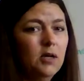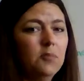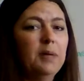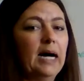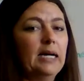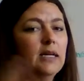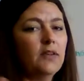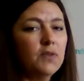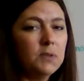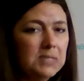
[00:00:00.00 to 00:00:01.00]
But if
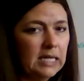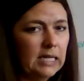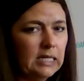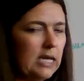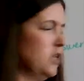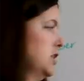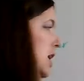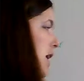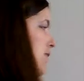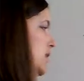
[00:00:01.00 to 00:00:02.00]
you didn't and you got the